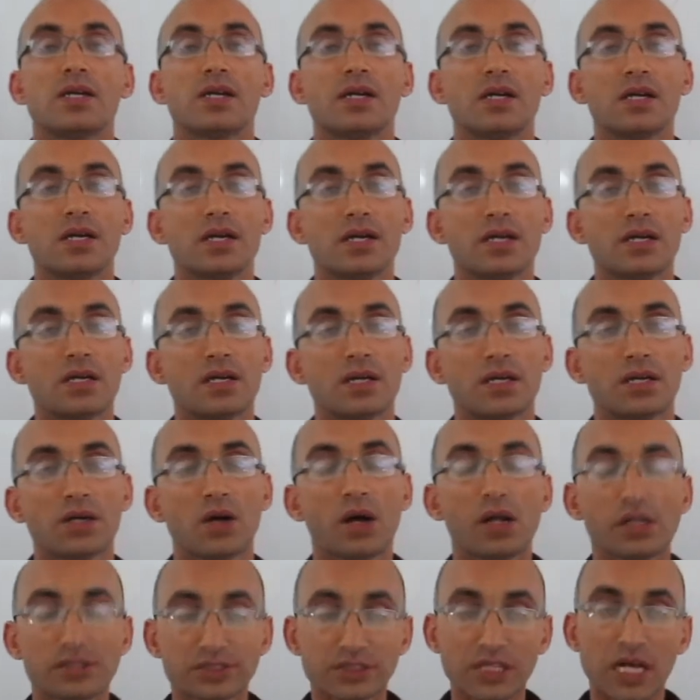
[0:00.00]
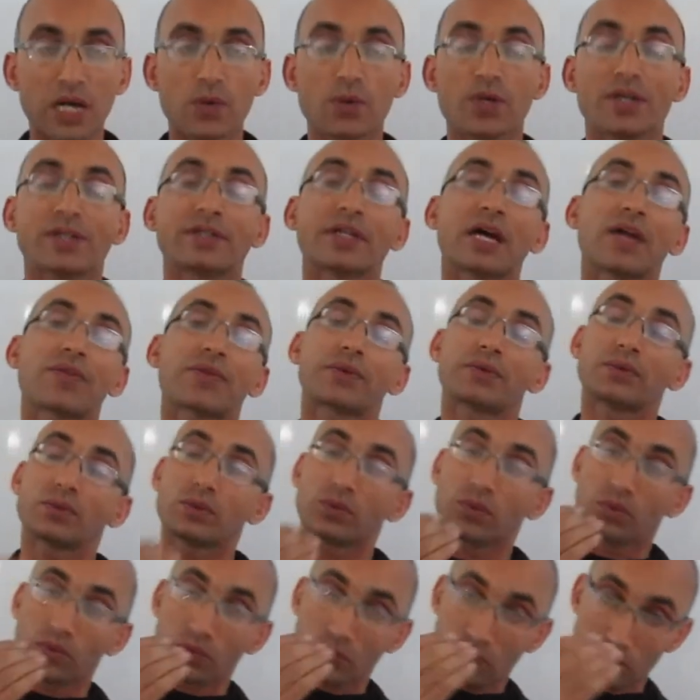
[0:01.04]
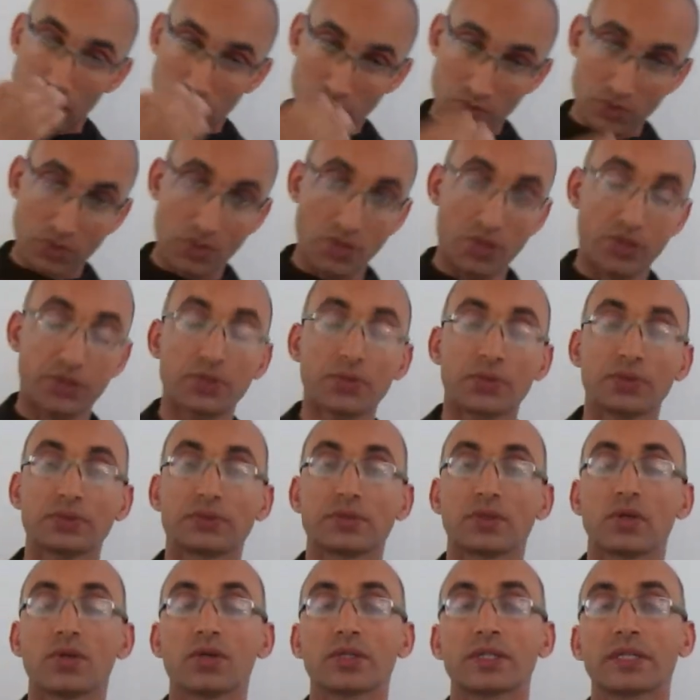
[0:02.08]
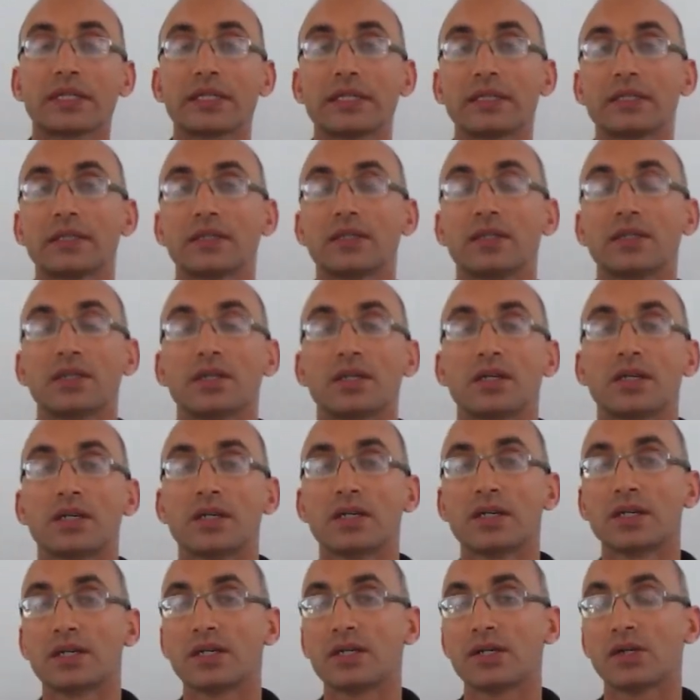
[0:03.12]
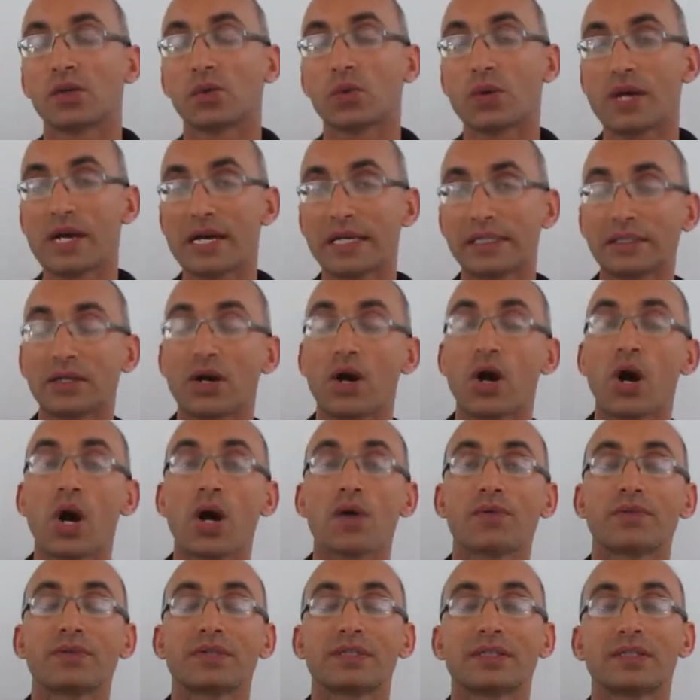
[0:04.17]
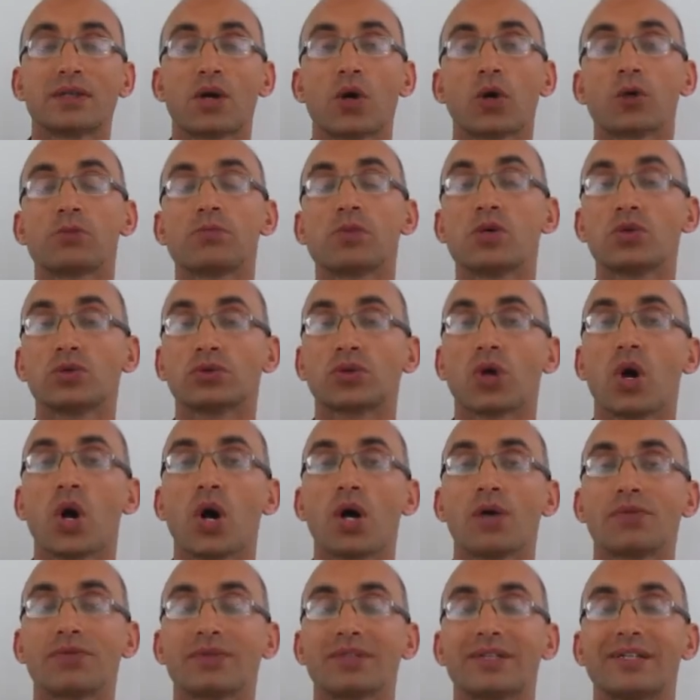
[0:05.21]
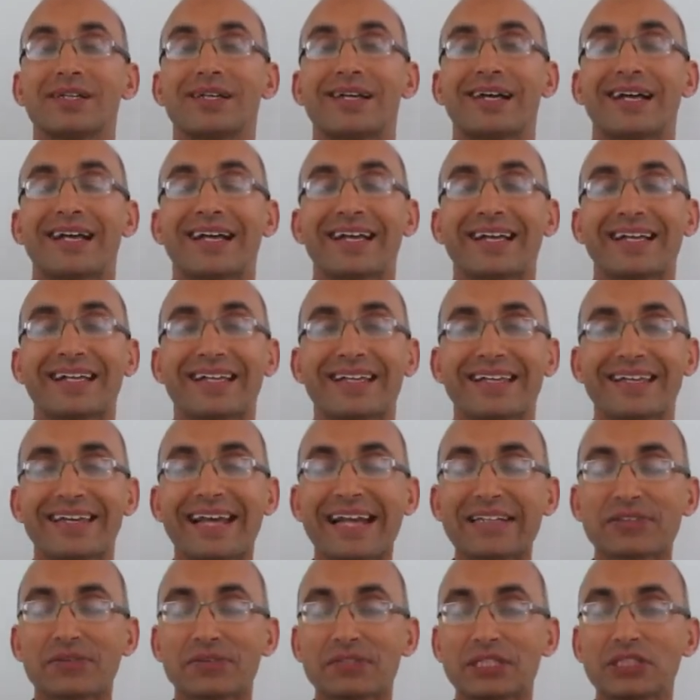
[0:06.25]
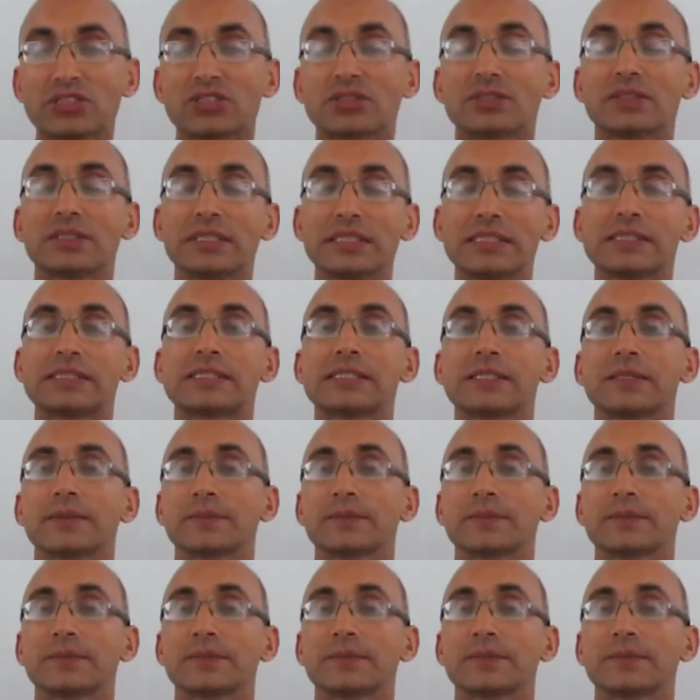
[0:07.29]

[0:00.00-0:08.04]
Also another third, way of or mode of characterization is